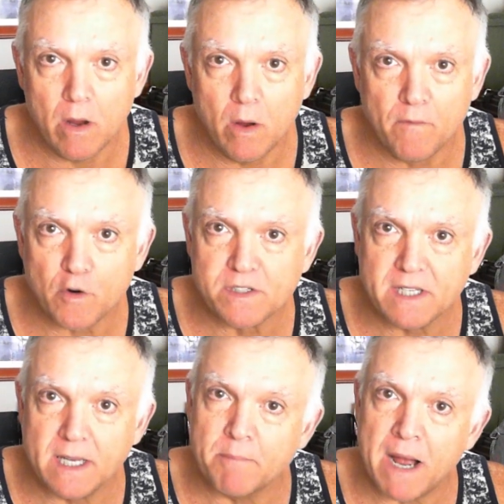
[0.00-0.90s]

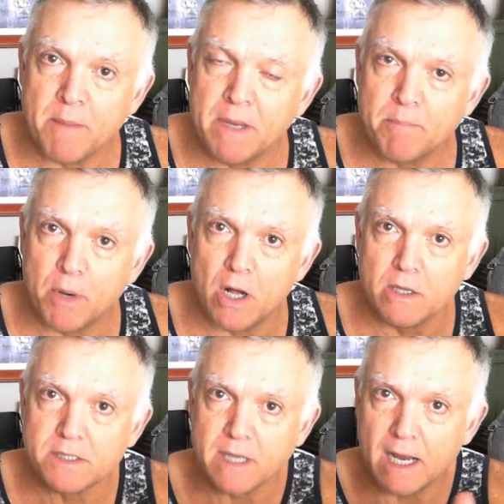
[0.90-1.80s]
firstly, my
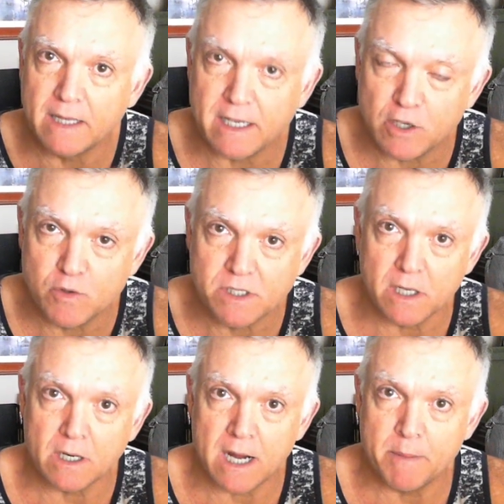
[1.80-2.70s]
meatballs, I like to use
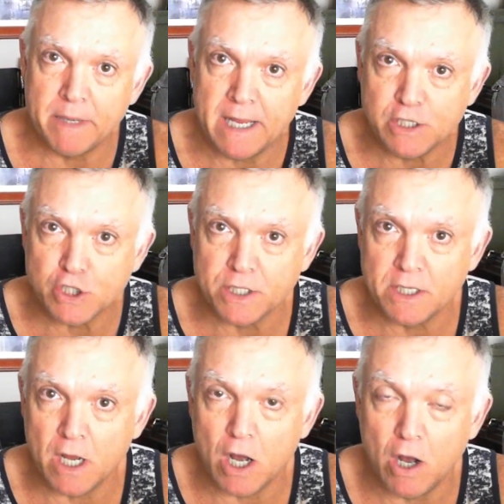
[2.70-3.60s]
a
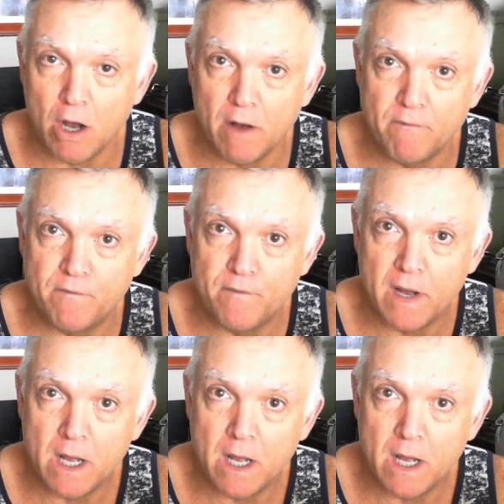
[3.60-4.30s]
combination of